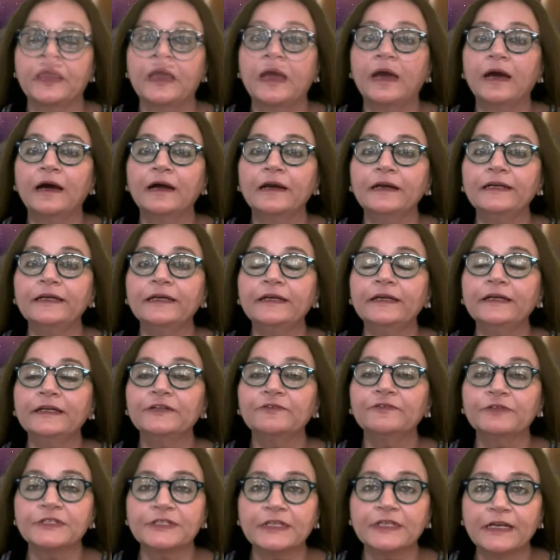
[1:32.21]
Earlier it
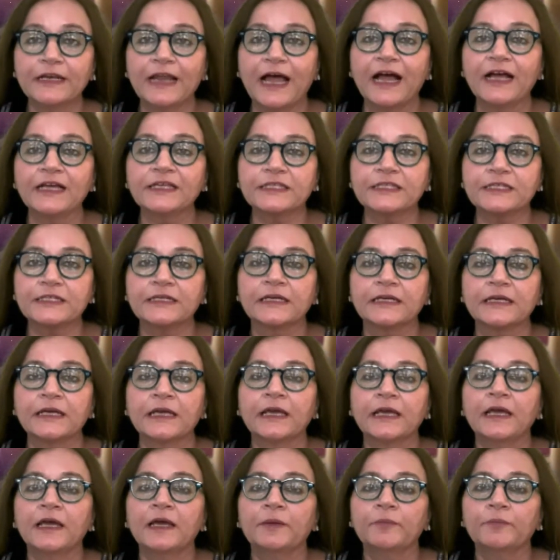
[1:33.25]
was the last
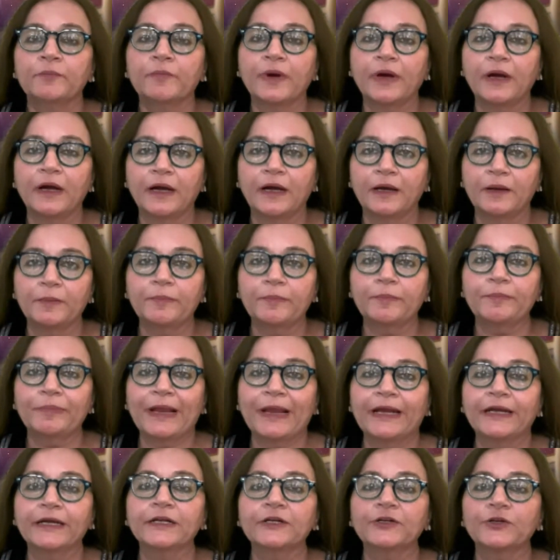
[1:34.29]

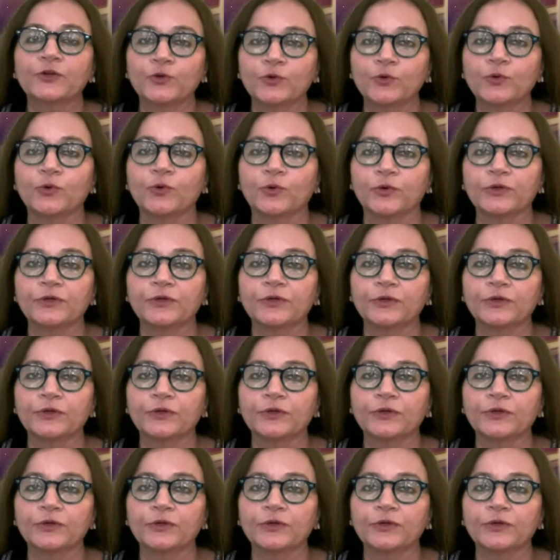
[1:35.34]
planet known,